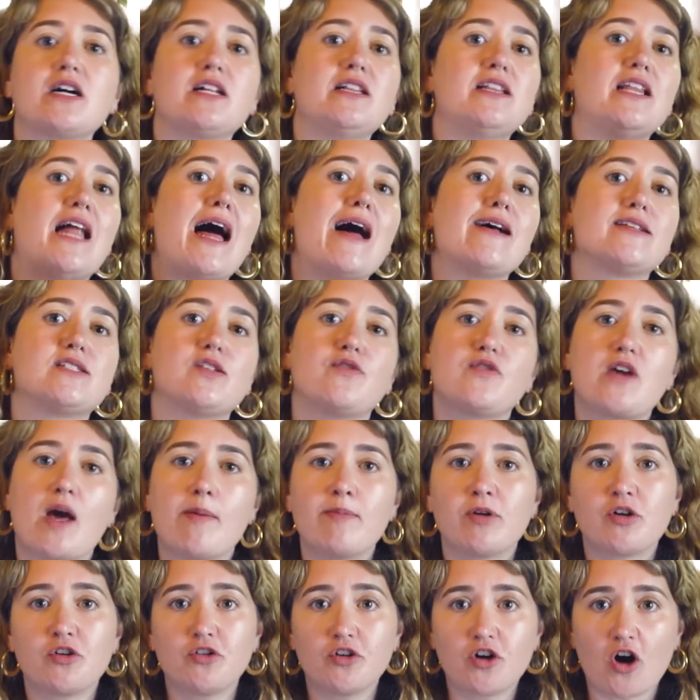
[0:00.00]
class of
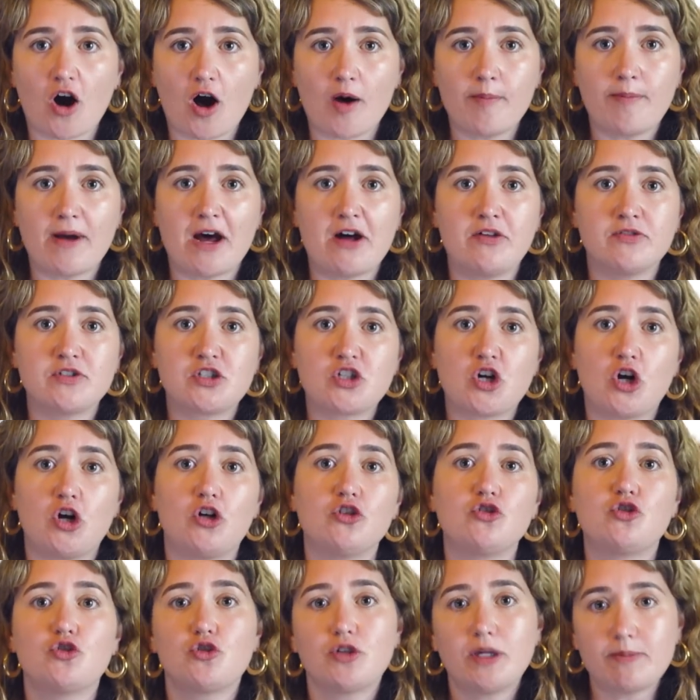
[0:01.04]
chemical compounds
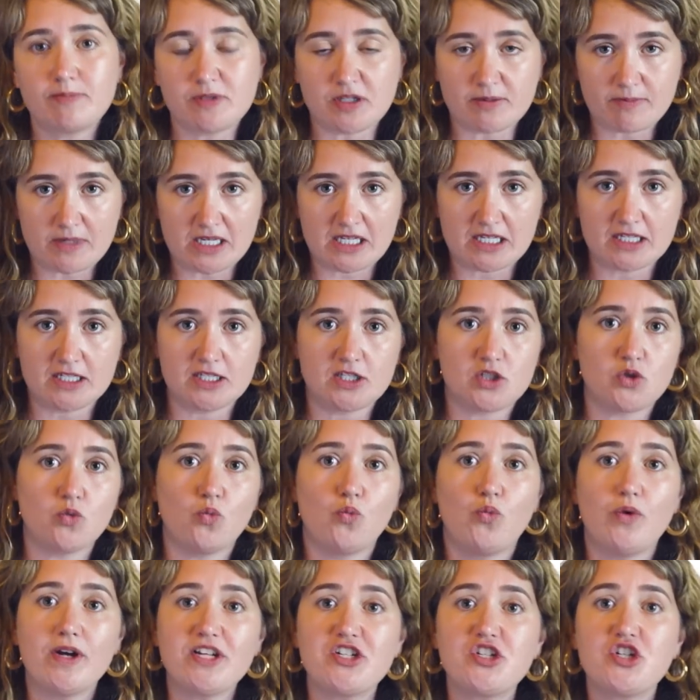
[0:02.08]
called tryptamines,
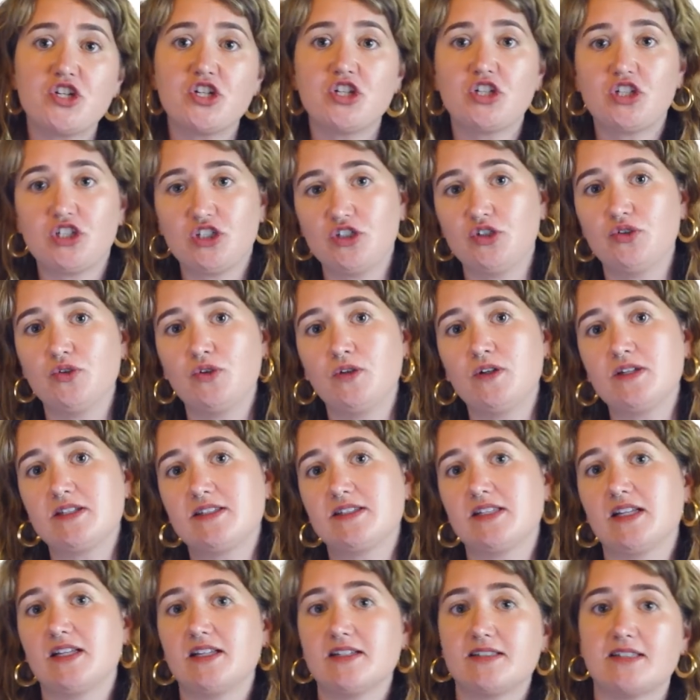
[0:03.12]
which include
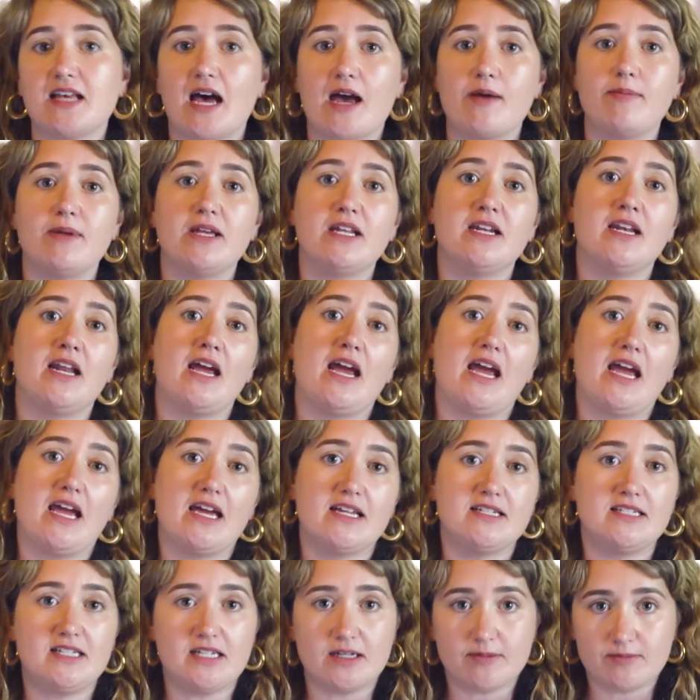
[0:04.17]
psilocybin
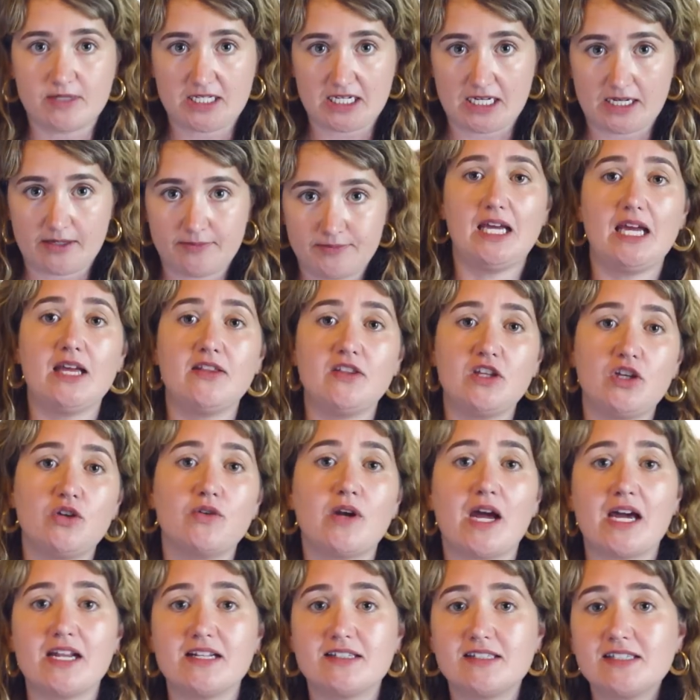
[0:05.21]
and DMT. In the
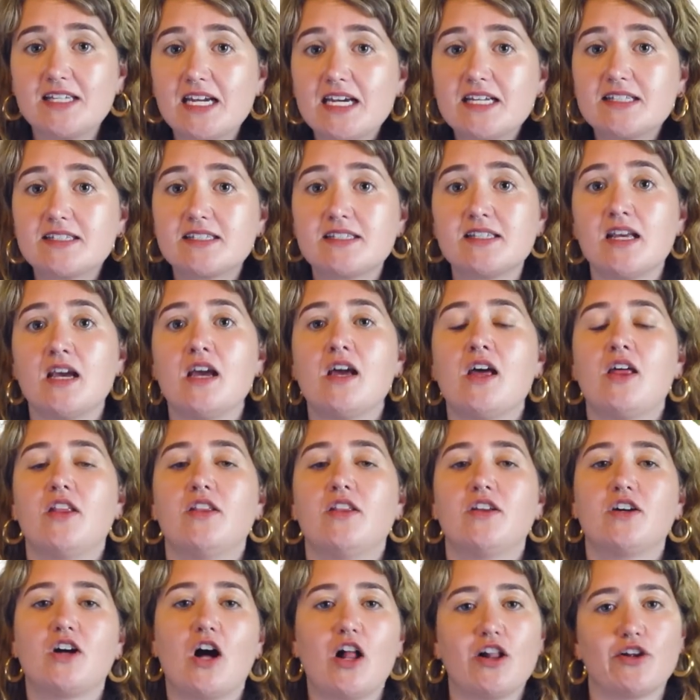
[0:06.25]
United States,
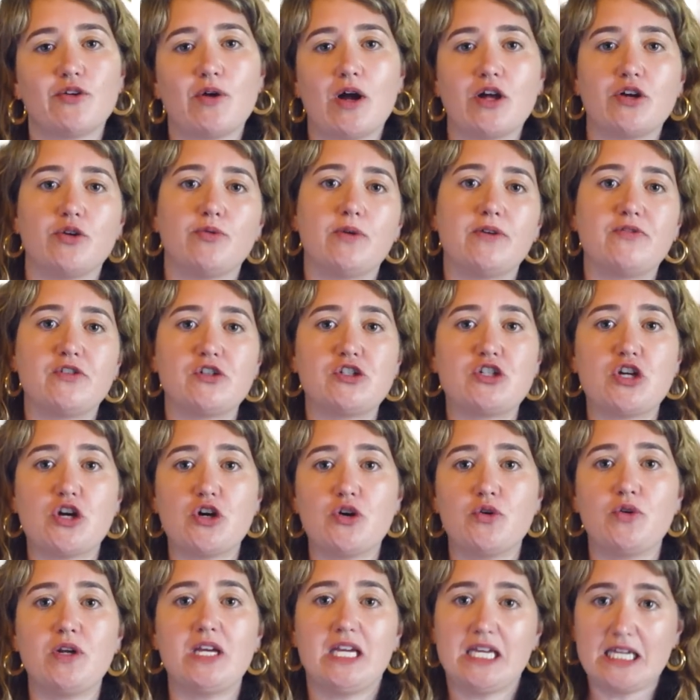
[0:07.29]
the Colorado River
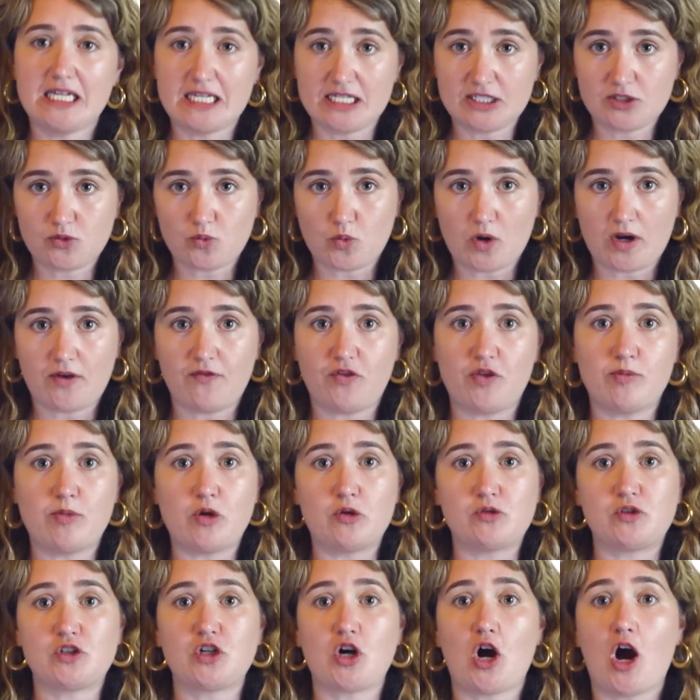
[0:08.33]
toad is one of the
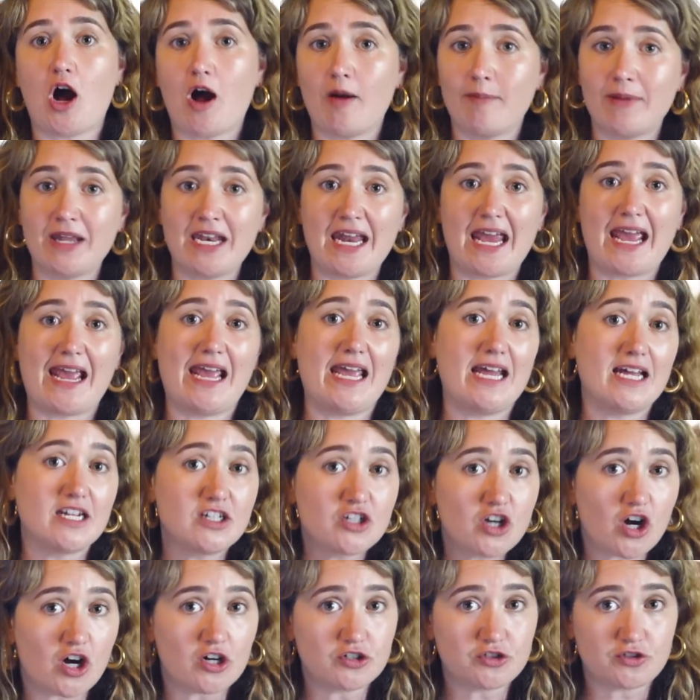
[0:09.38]
most common
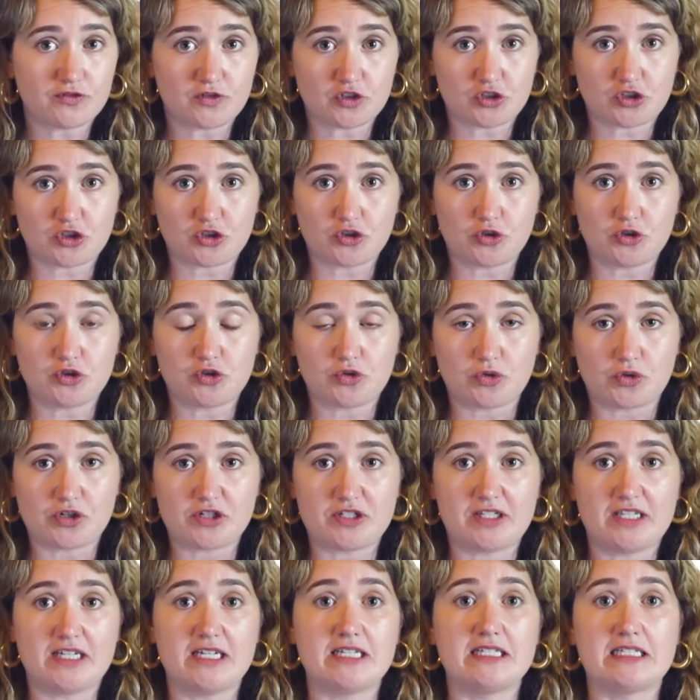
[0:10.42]
and controversial
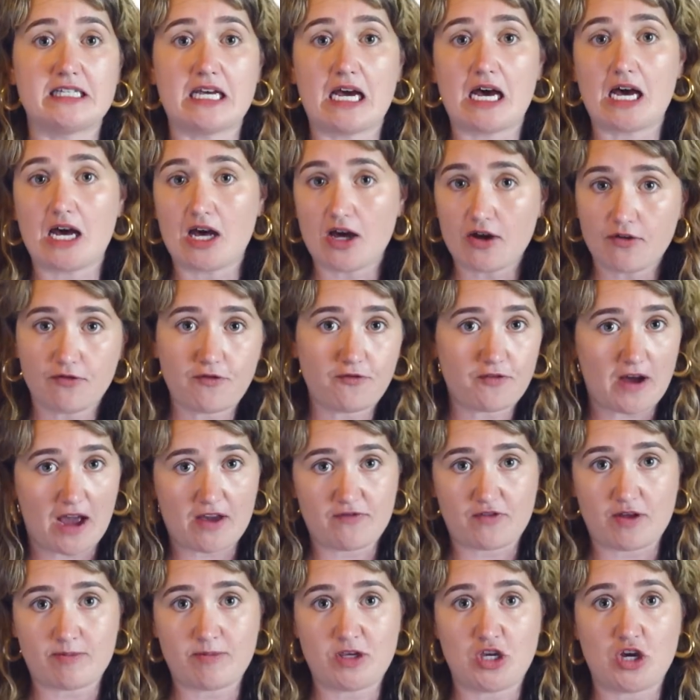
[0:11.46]
sources of
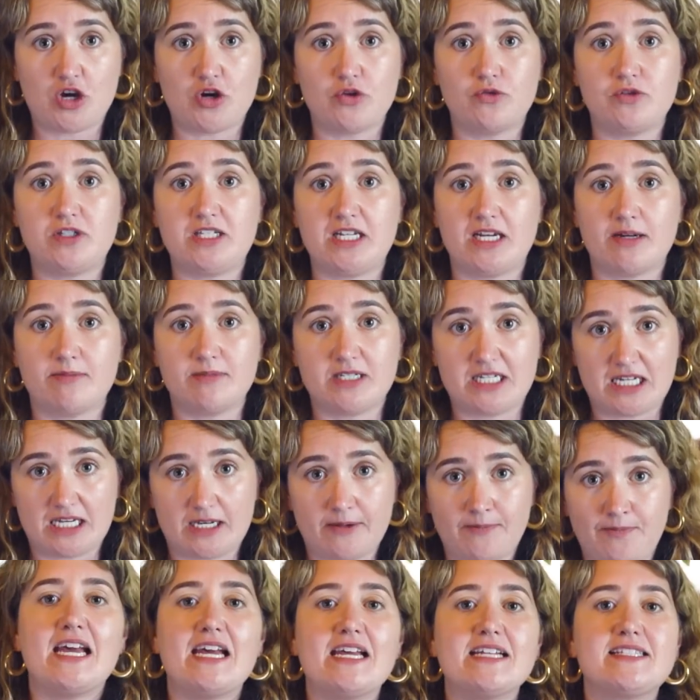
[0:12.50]

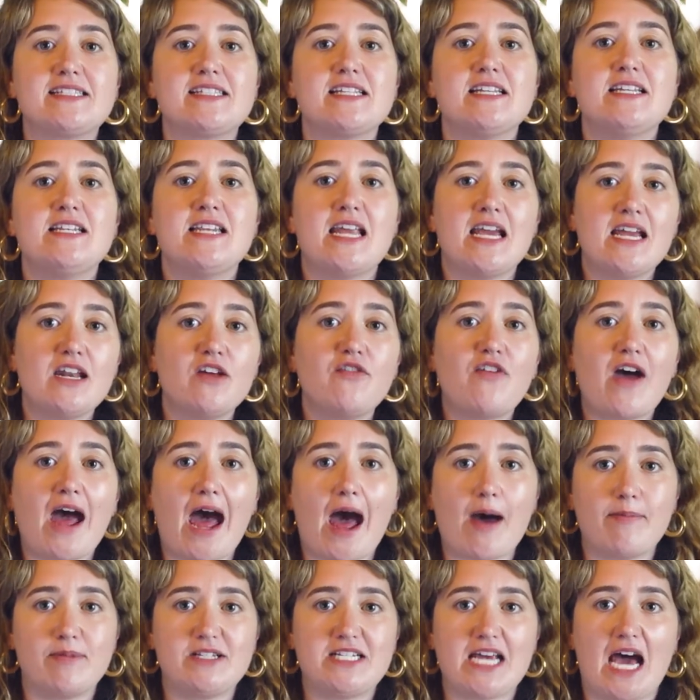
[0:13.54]
5-MeO-DMT. Its native
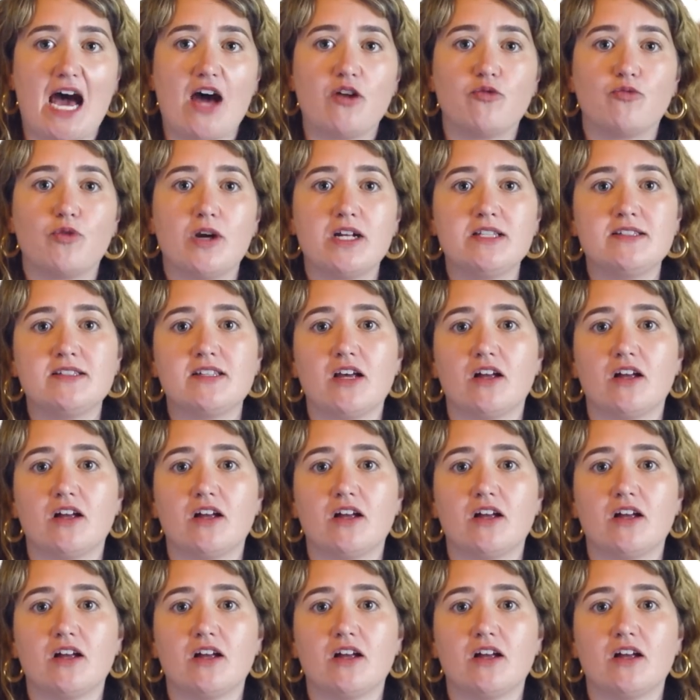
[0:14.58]
habitat runs